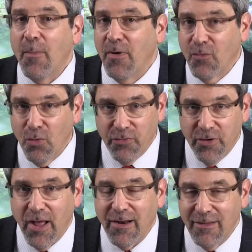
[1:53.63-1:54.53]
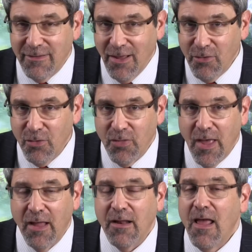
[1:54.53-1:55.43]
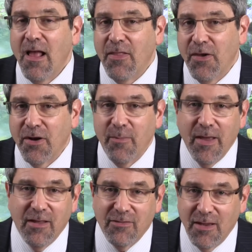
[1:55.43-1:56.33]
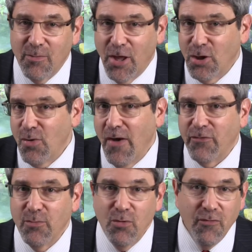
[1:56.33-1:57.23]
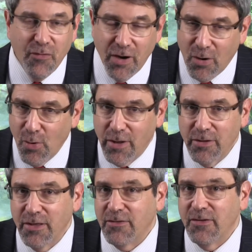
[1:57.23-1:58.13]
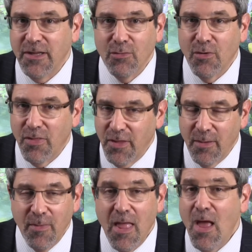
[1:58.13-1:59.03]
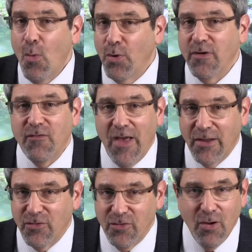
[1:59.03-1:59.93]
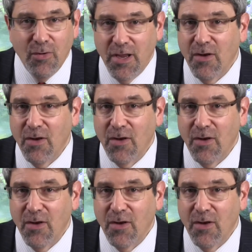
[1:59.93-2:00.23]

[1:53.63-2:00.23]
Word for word: But of course, they're not going to tell you that they're going to make it seem like you have to move very quickly to deal with them when in fact you don't.